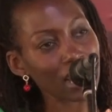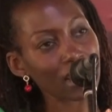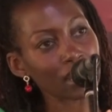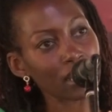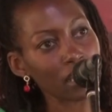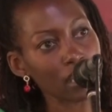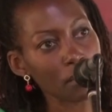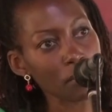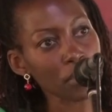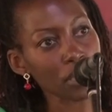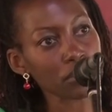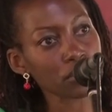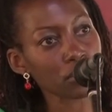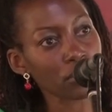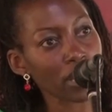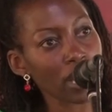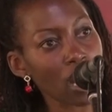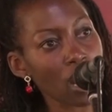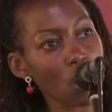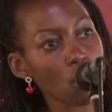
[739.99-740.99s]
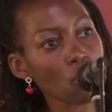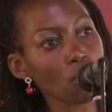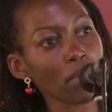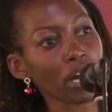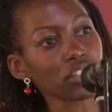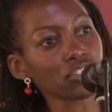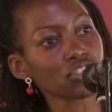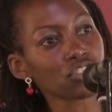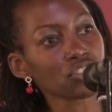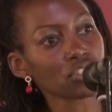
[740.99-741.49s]
a limit to how
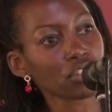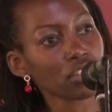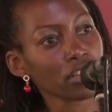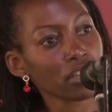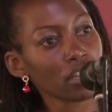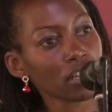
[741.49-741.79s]
much